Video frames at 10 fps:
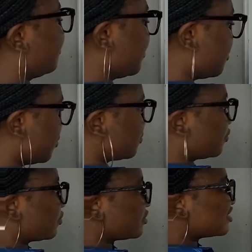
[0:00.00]
figures,
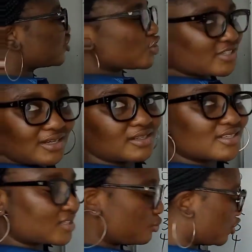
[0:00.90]
but it's just an
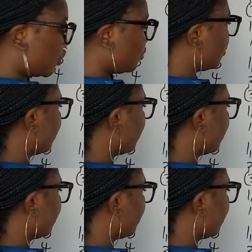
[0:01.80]
estimation.